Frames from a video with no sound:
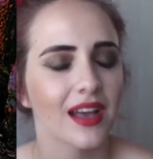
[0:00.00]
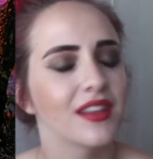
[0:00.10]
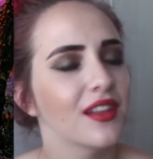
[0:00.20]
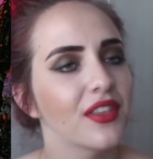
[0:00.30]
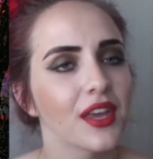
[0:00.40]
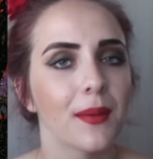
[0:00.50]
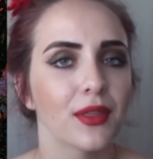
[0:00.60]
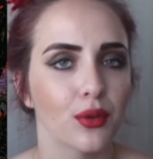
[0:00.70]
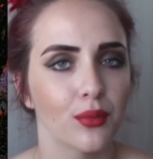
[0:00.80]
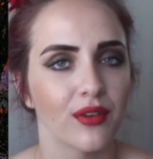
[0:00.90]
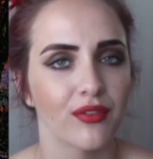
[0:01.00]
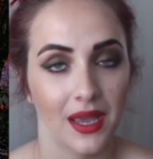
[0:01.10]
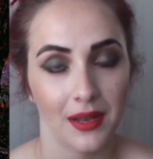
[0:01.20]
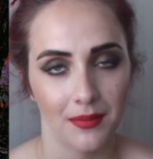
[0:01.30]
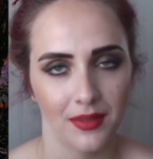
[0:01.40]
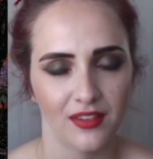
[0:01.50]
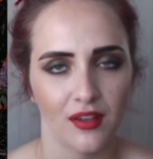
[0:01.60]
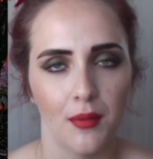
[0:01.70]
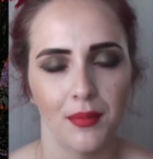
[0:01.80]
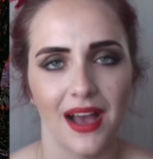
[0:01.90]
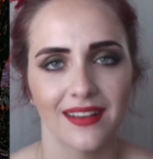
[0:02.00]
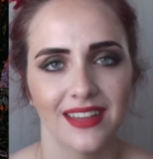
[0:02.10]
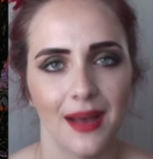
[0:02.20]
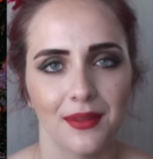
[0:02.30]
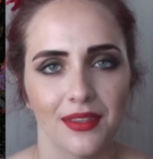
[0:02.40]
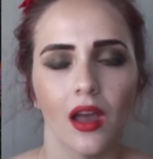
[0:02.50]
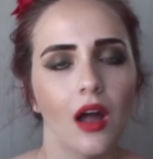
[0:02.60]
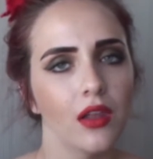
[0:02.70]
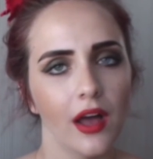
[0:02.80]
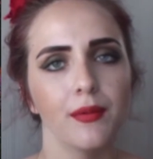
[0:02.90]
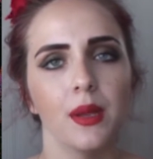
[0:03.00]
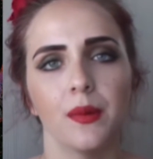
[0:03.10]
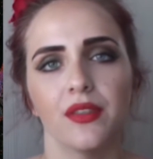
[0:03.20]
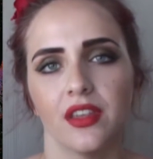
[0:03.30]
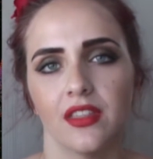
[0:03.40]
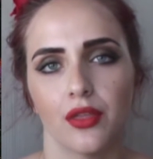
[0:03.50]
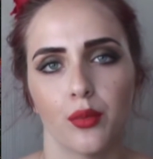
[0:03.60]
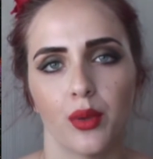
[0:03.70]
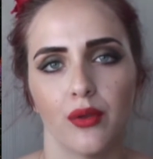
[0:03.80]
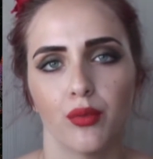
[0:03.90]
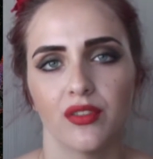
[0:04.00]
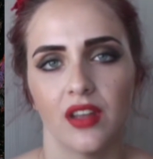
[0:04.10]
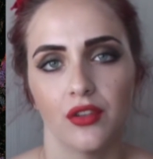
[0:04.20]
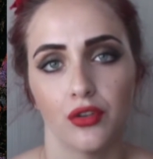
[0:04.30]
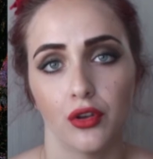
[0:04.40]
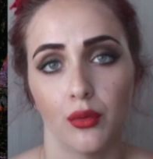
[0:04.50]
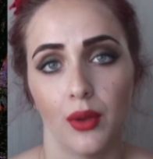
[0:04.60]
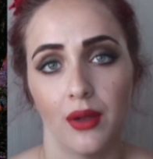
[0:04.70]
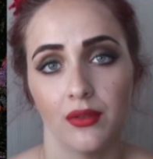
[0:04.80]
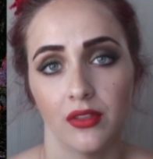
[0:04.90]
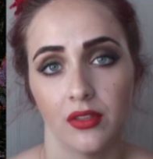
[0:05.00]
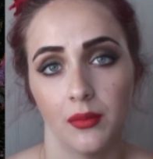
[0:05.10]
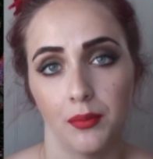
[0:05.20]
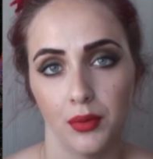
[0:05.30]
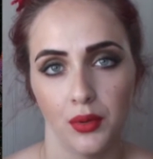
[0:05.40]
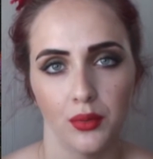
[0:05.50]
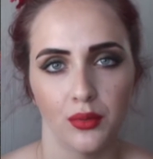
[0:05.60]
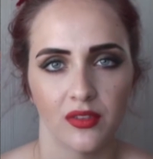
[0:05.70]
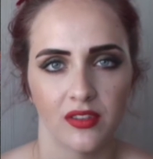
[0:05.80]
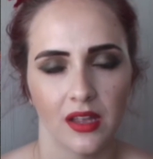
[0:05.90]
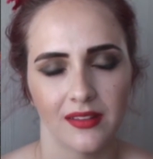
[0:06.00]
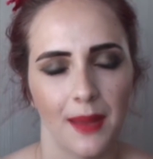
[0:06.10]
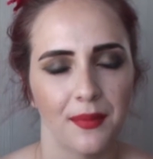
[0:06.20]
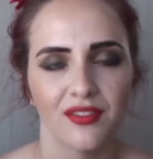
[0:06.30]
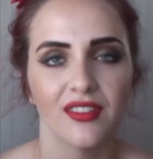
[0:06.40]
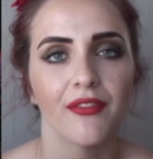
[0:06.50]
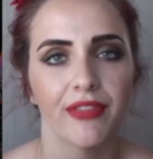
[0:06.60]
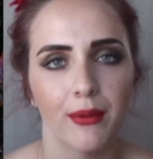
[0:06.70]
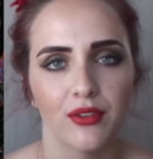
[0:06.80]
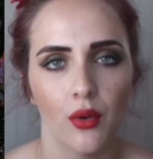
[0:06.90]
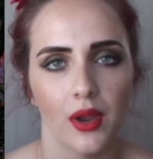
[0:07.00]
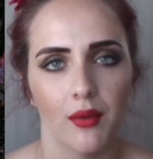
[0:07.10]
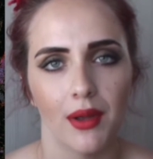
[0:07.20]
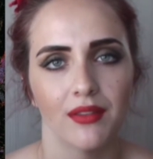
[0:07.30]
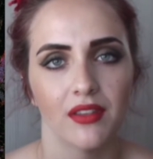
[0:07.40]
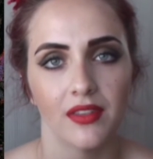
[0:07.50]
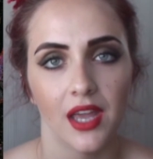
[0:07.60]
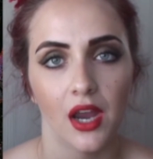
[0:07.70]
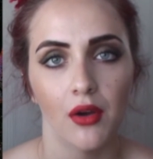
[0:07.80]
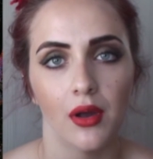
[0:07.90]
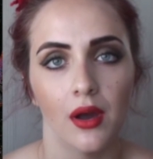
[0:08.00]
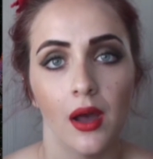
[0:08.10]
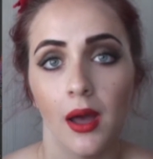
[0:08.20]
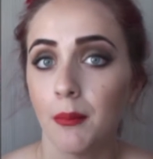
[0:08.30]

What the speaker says: A little thing about the riff in the song Black Sabbath. A lot of people think that the riff was centered around the blues, that type of stuff that was going around in the era.